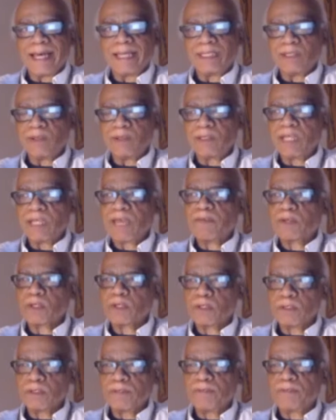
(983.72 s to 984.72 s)
I don't have a
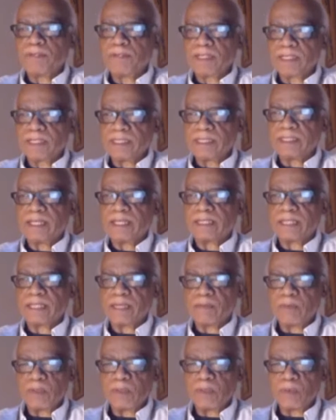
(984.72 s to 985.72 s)
good feeling that
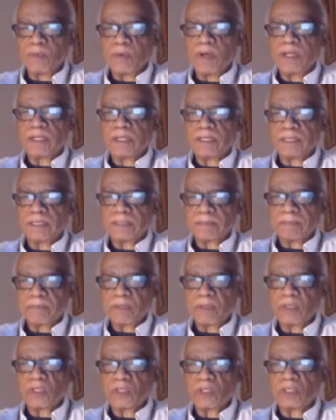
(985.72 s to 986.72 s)
they would want to
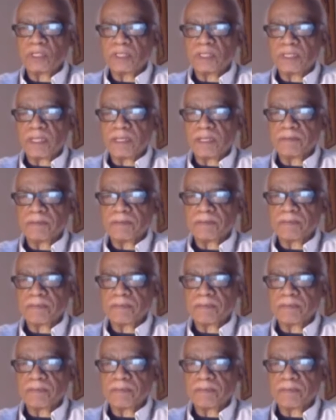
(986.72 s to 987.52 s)
purchase it now.